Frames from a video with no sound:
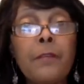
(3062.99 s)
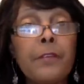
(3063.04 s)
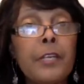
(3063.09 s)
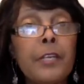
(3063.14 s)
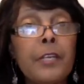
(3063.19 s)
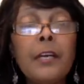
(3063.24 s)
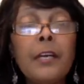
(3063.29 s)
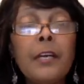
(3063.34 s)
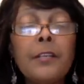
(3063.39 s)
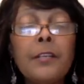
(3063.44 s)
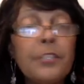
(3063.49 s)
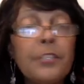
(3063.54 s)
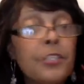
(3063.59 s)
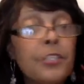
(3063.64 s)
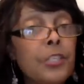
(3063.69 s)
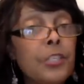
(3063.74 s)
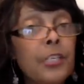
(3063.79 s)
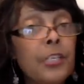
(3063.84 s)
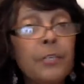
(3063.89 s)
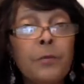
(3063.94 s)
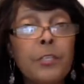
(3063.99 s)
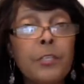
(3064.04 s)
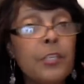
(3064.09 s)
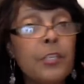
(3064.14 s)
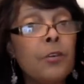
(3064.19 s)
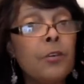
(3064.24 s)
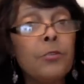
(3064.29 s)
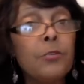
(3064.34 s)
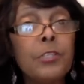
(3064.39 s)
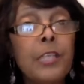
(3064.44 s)
And he understood what the
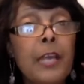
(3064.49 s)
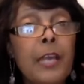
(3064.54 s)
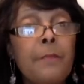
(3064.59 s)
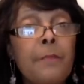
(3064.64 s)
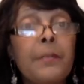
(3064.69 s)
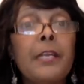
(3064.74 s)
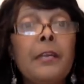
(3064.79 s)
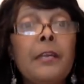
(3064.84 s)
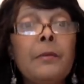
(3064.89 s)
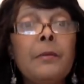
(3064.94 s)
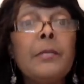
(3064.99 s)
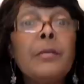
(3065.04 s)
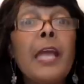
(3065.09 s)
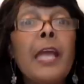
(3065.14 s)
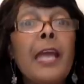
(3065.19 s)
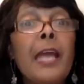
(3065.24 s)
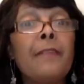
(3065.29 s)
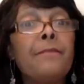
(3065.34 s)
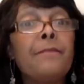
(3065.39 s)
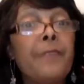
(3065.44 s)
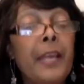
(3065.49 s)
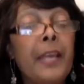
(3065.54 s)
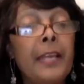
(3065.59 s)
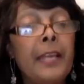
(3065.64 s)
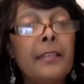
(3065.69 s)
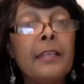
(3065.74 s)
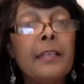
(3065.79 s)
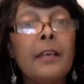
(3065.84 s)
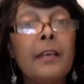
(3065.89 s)
coach said, but he had faith.